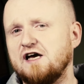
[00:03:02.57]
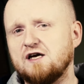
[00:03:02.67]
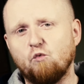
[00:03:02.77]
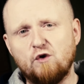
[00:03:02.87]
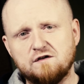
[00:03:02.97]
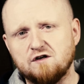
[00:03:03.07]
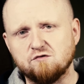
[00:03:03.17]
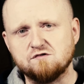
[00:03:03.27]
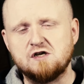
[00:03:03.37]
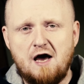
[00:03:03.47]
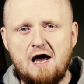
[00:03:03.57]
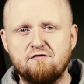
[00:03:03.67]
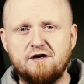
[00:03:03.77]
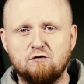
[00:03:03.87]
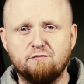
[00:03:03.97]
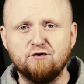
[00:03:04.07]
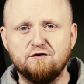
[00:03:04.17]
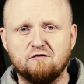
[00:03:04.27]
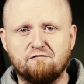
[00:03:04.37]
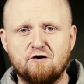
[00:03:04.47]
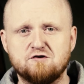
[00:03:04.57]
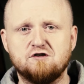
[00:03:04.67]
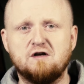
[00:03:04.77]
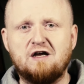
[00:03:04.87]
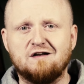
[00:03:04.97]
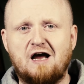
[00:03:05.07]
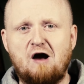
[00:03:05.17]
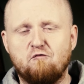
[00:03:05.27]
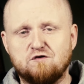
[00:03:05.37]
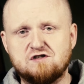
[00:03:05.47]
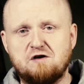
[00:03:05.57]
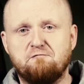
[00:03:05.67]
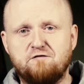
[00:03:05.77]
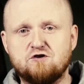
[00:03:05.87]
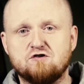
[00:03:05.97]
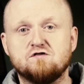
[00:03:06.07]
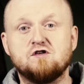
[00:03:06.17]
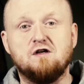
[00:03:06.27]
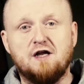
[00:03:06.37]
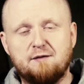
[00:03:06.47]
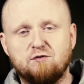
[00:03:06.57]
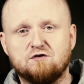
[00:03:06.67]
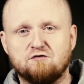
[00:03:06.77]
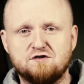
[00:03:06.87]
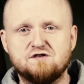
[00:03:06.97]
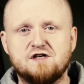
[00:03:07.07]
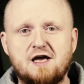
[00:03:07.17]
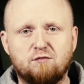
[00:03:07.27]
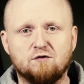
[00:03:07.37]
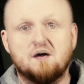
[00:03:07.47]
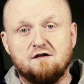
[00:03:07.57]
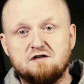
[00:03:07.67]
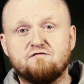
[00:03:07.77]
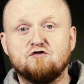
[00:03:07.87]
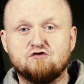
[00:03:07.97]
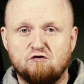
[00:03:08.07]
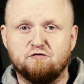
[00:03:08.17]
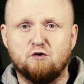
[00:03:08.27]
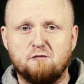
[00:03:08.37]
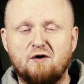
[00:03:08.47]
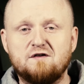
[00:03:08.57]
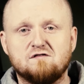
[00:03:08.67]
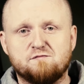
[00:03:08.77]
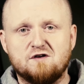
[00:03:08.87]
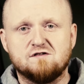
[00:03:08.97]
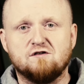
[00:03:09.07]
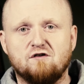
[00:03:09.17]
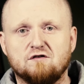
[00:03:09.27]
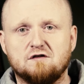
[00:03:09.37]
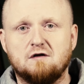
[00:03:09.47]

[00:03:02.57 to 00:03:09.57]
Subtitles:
like Windows, every Ubuntu version can come with some features enabled or disabled, and different software bundles pre-installed.